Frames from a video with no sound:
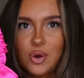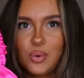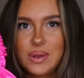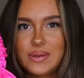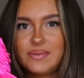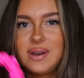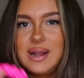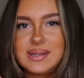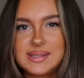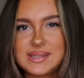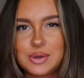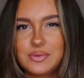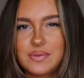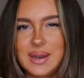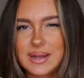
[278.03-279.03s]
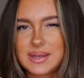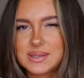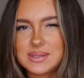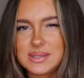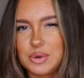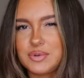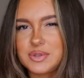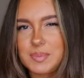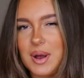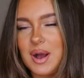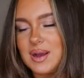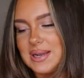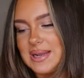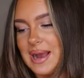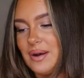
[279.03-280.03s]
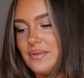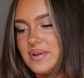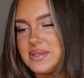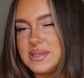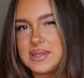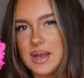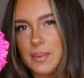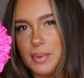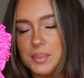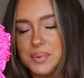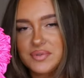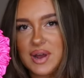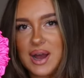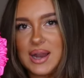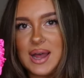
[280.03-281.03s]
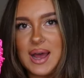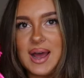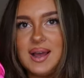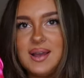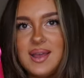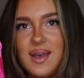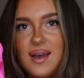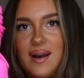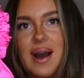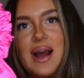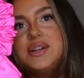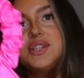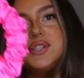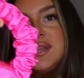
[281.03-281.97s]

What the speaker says: or even like silver sparkly outfits as like a pop of colour. I just